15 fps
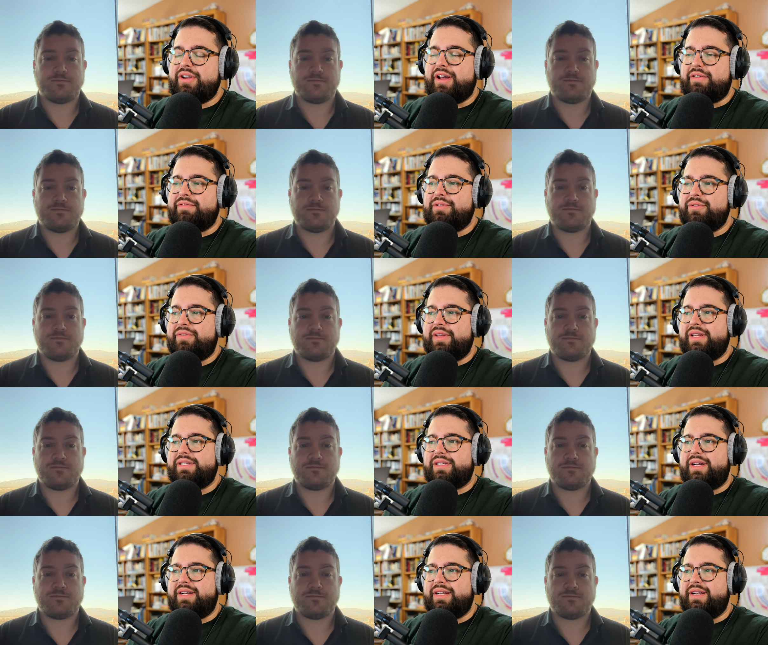Speaker 1: you got a few
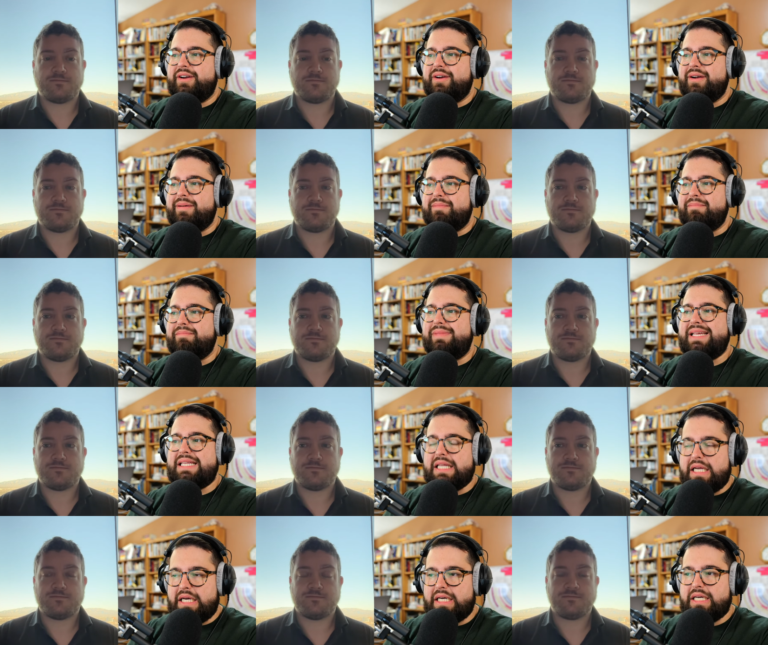things on here.
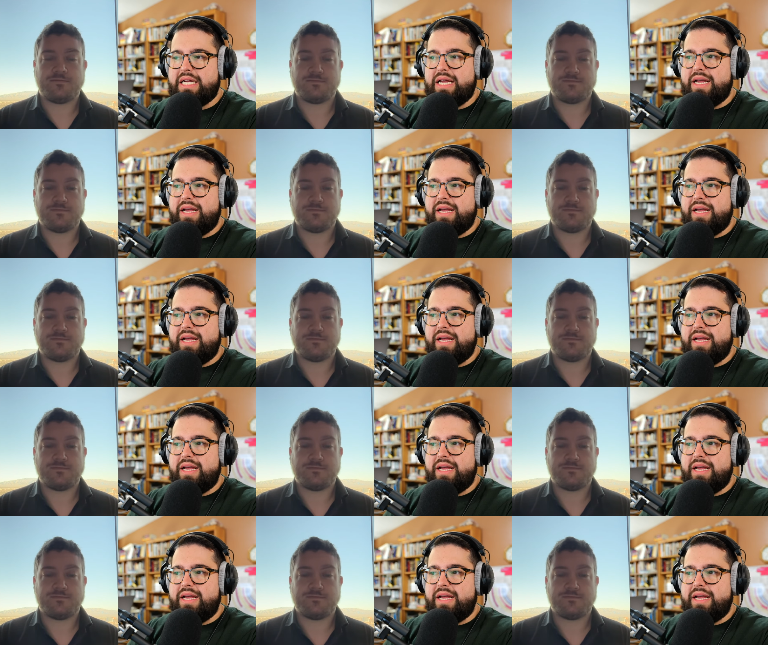Mila